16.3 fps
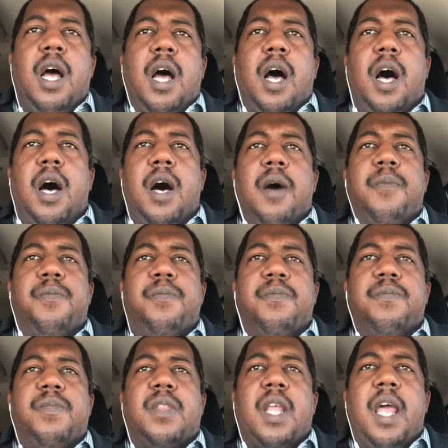And
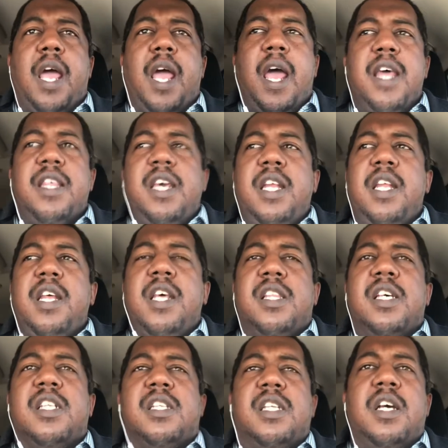then
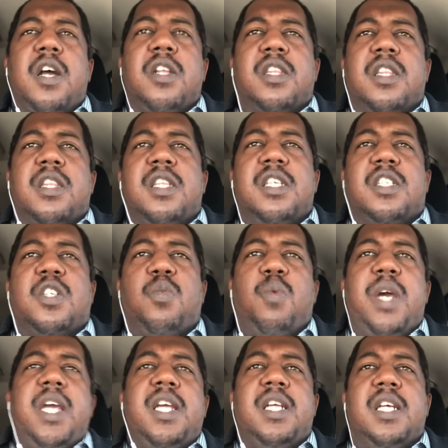this
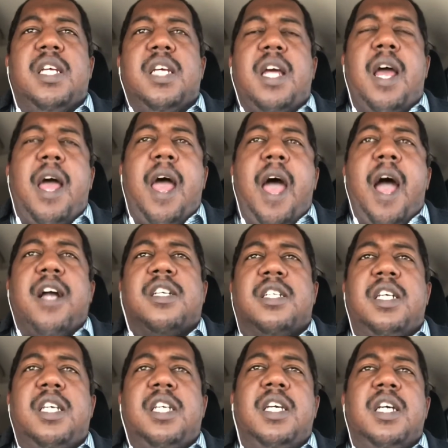tweet
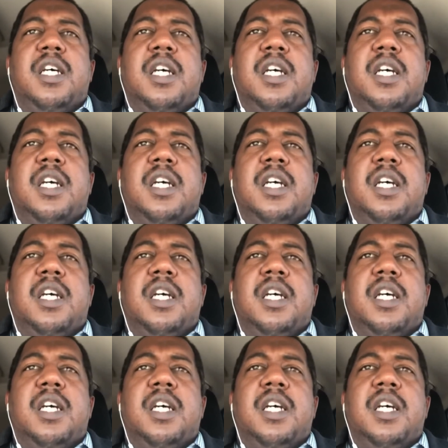actually,